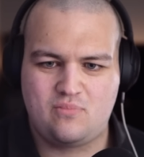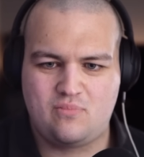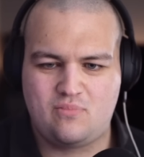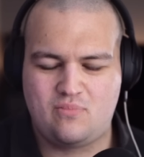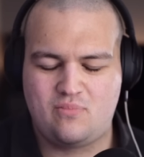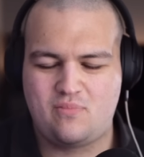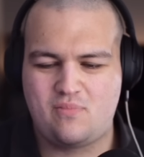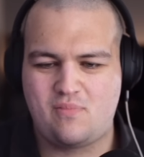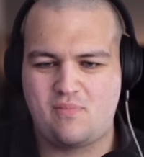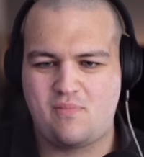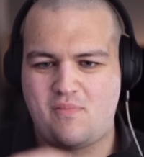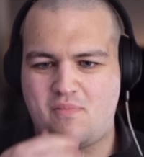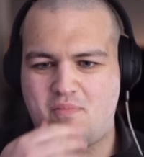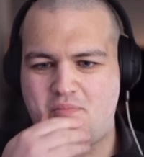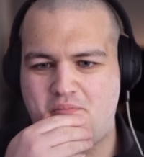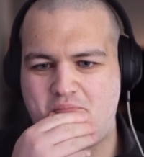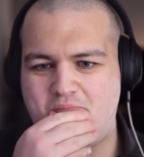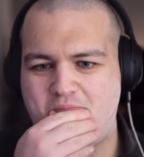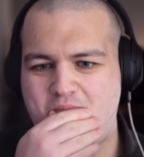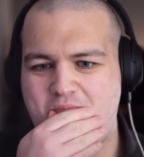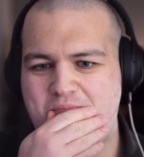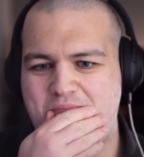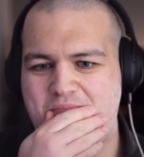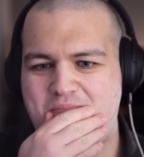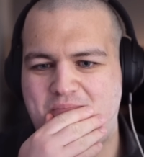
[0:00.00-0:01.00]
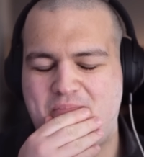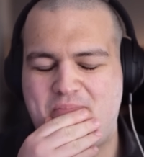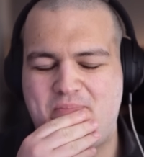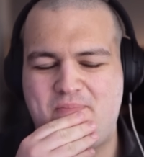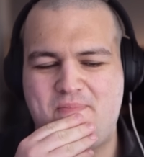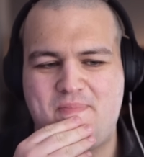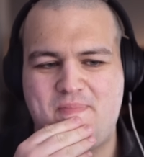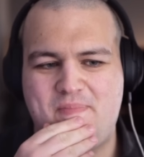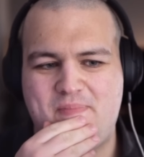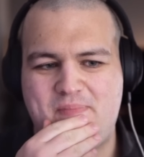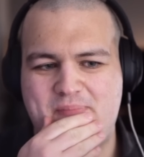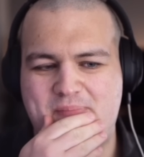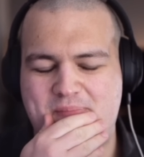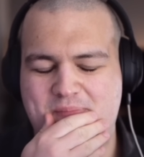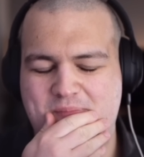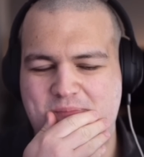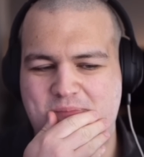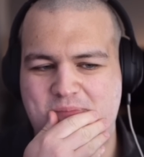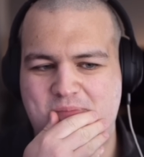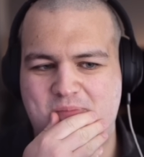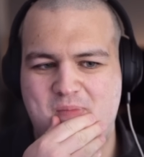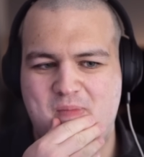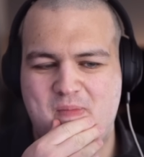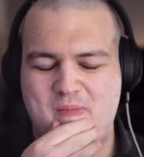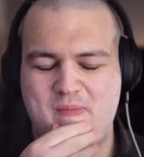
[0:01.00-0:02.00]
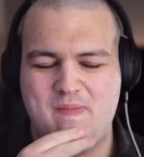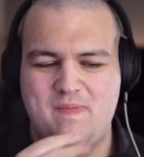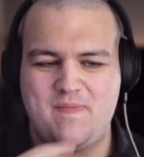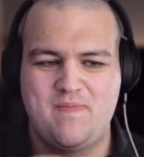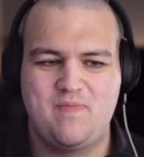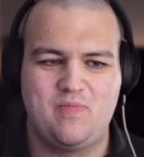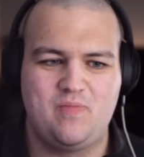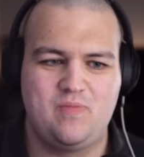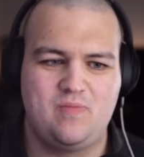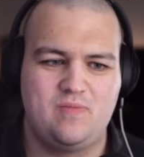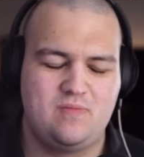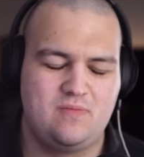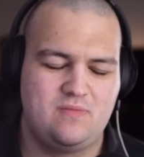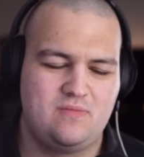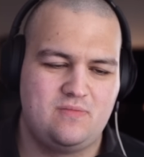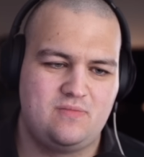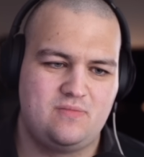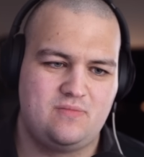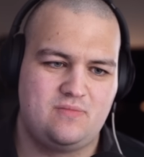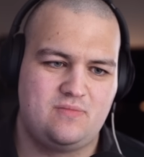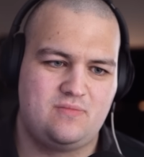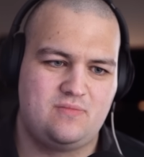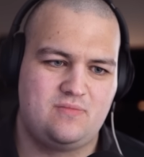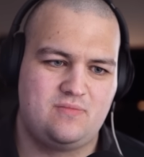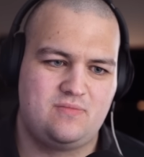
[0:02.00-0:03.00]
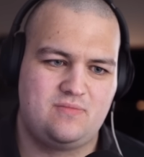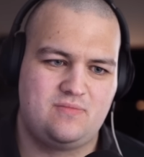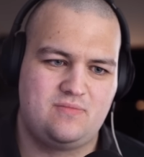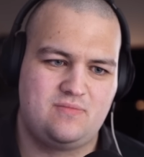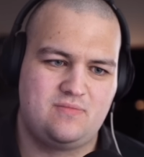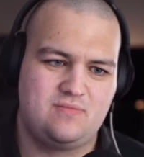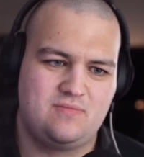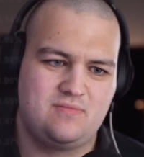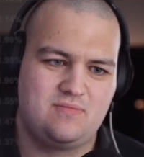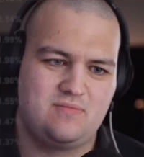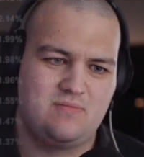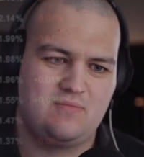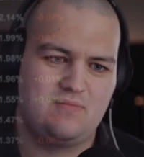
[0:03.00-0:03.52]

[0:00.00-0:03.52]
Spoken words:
No words are spoken by the person on screen.